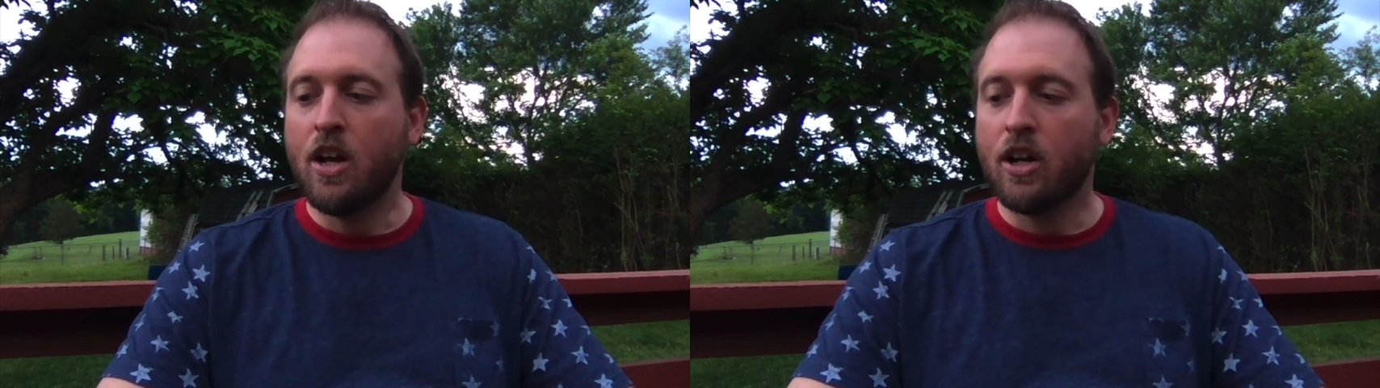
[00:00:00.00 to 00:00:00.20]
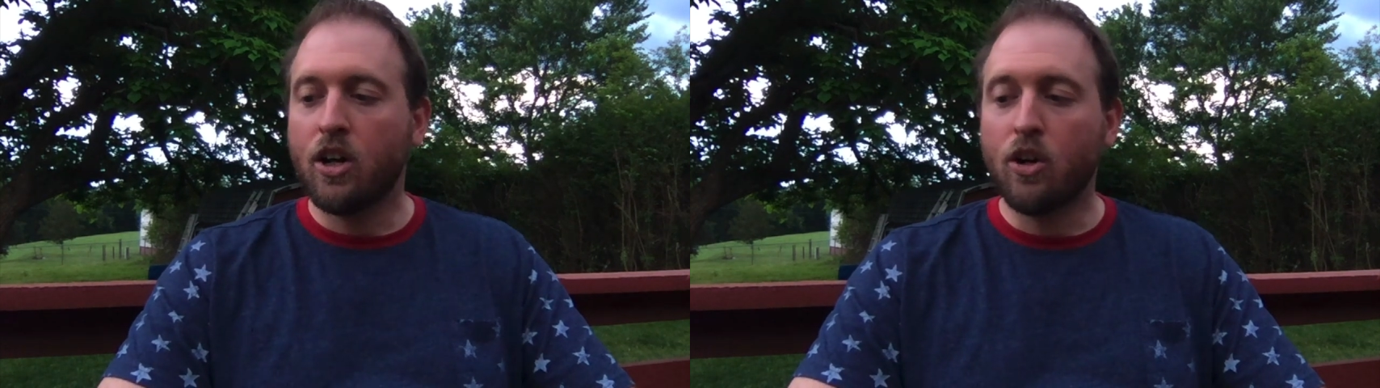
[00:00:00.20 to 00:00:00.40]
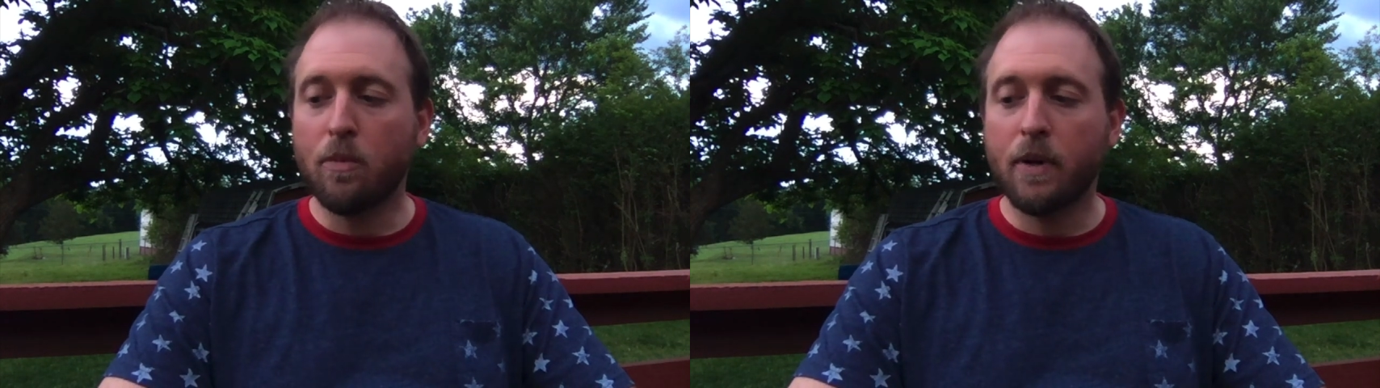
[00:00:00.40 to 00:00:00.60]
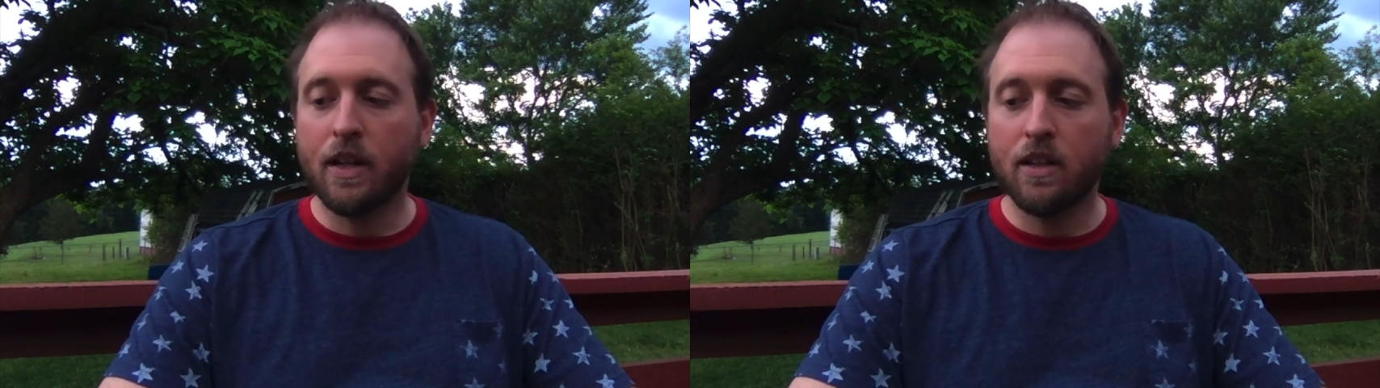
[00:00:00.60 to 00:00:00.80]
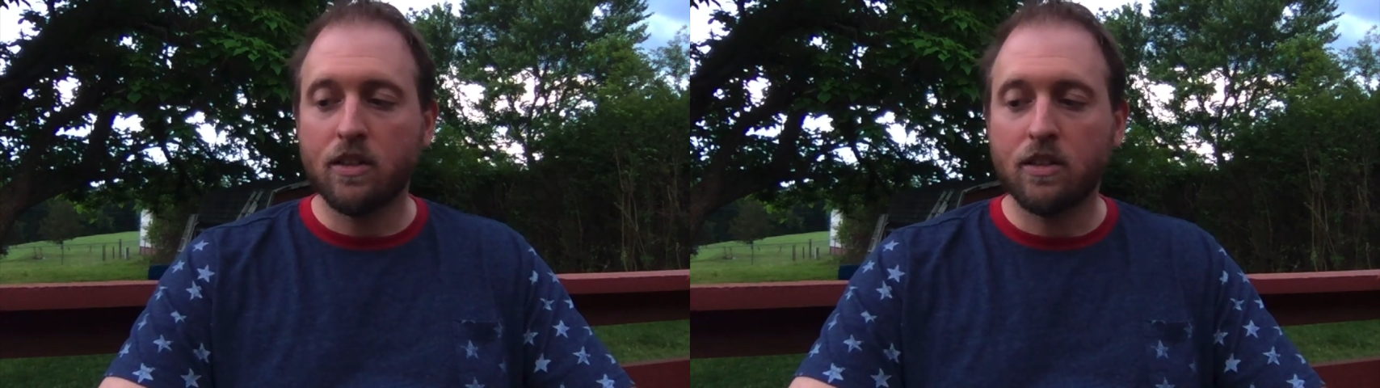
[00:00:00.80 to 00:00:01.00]

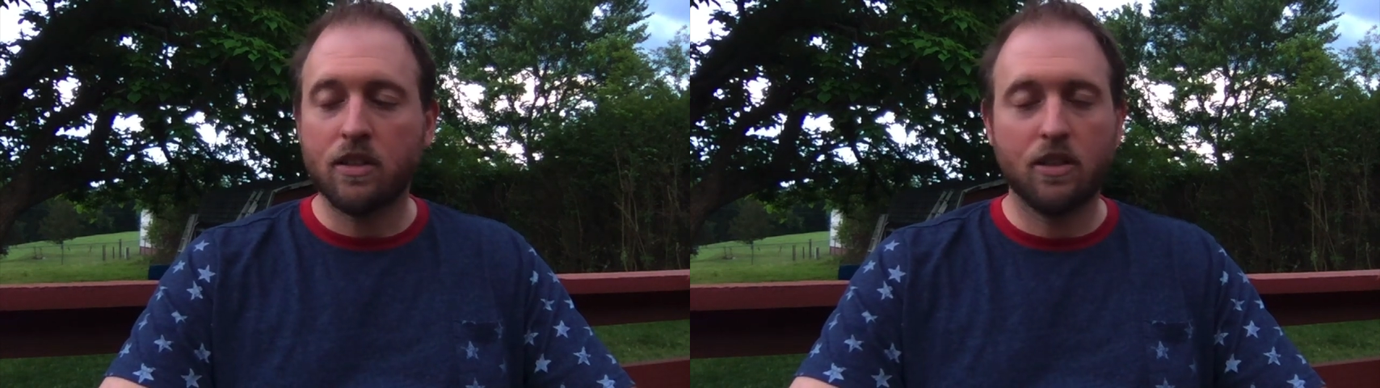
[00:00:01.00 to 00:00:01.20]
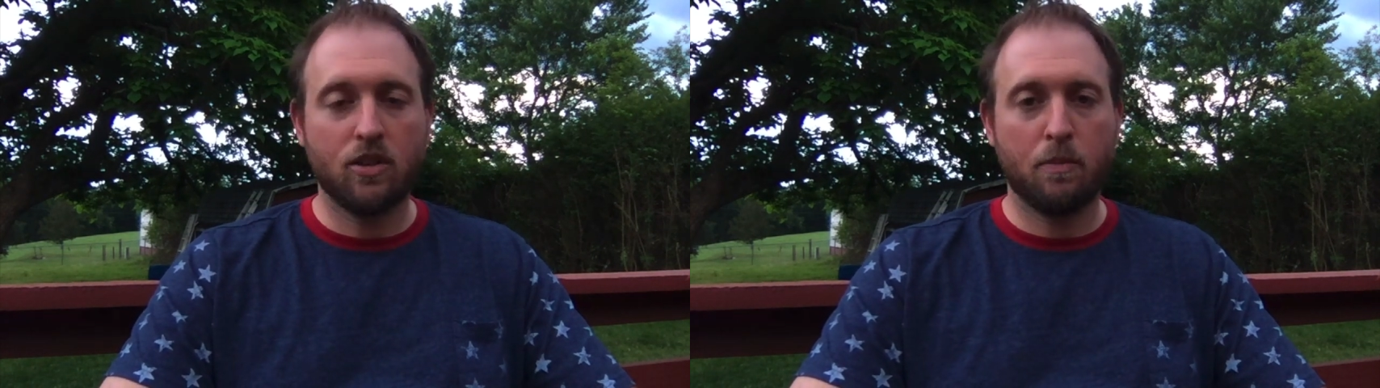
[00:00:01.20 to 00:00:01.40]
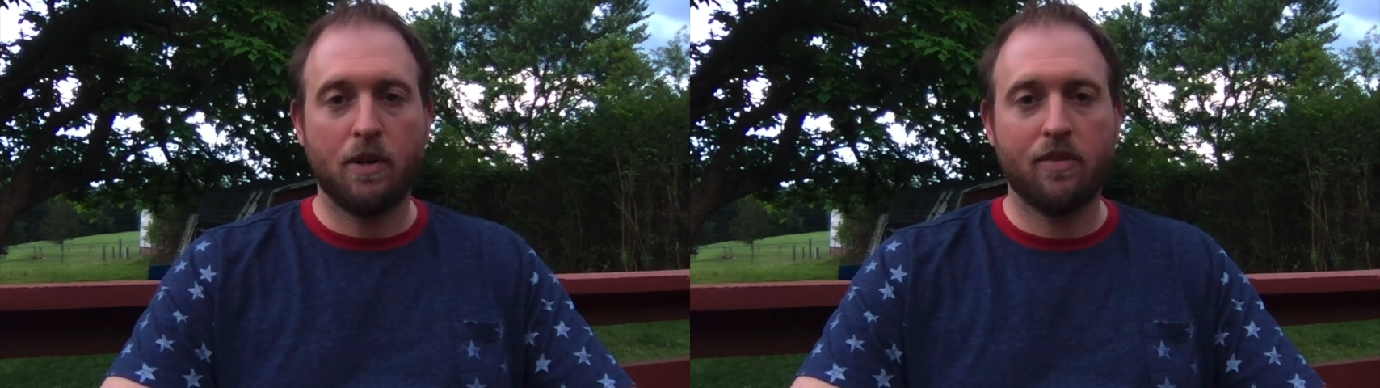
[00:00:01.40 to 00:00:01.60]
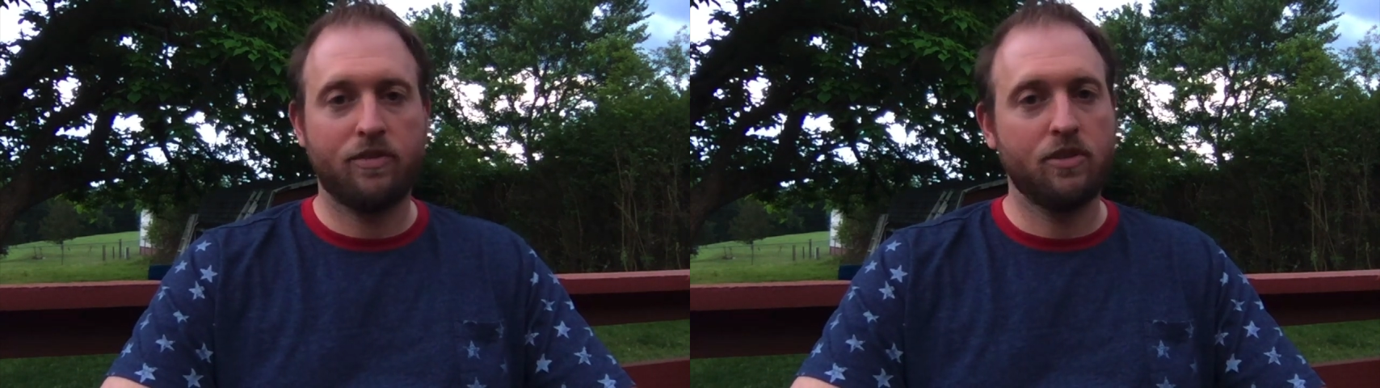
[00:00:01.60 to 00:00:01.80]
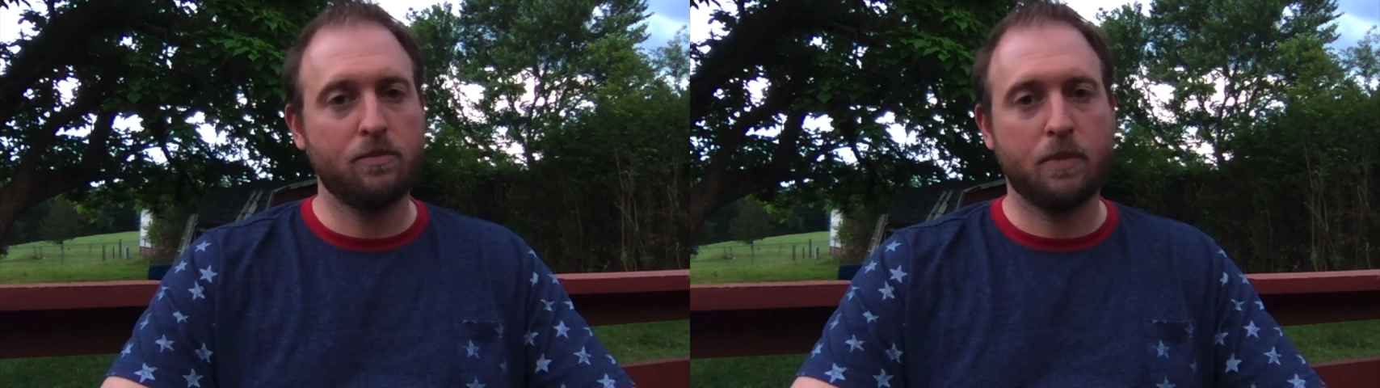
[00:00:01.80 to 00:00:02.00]
Coccobello Eau de Parfum